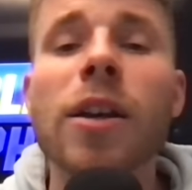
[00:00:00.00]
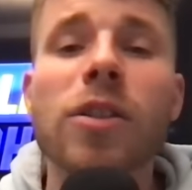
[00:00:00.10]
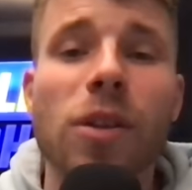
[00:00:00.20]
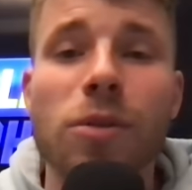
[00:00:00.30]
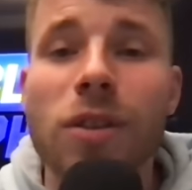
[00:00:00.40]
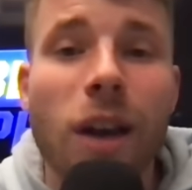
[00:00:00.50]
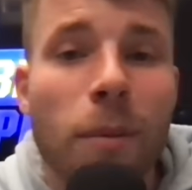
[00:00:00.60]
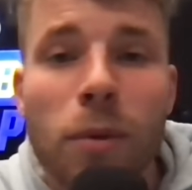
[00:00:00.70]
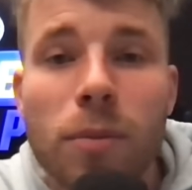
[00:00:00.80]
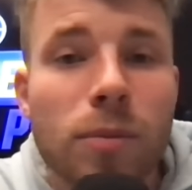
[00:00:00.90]
So there was a
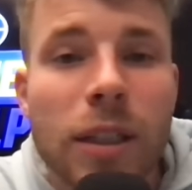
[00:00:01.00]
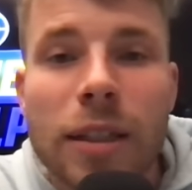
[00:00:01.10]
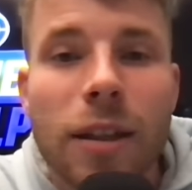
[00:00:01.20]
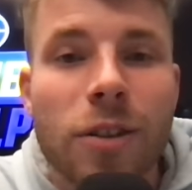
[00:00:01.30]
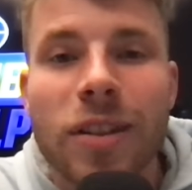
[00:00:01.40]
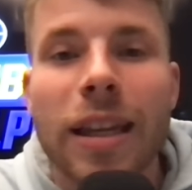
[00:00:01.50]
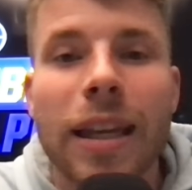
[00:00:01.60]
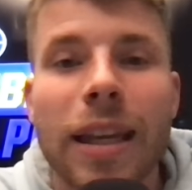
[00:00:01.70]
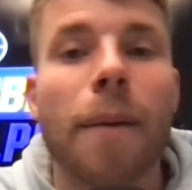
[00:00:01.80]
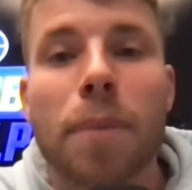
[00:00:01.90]
couple details leaking
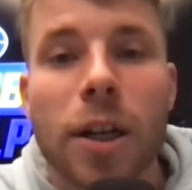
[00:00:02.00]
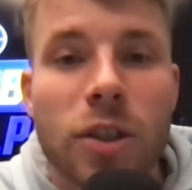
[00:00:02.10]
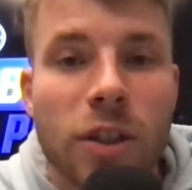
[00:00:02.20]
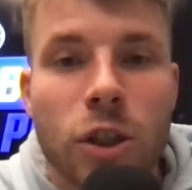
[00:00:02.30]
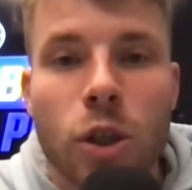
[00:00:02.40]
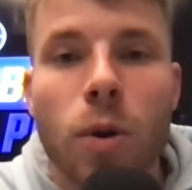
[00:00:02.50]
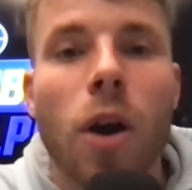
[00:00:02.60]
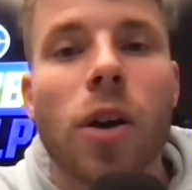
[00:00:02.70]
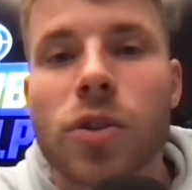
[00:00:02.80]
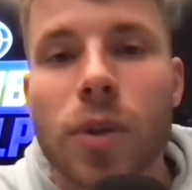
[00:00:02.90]
out, Precious Achiuwa
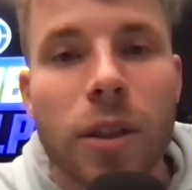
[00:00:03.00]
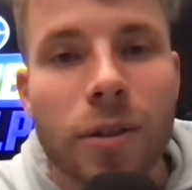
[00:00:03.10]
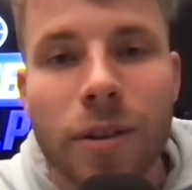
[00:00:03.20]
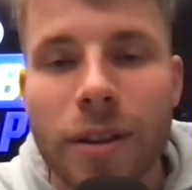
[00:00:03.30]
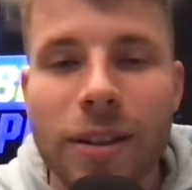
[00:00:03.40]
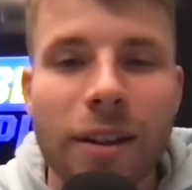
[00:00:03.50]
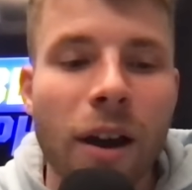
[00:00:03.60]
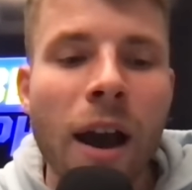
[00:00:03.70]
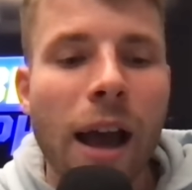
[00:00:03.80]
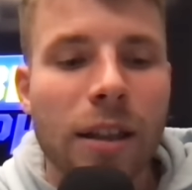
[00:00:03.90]
also included in the deal,
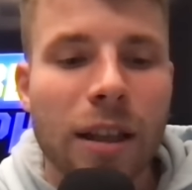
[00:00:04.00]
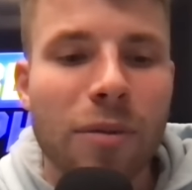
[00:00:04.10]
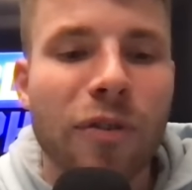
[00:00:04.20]
and to give the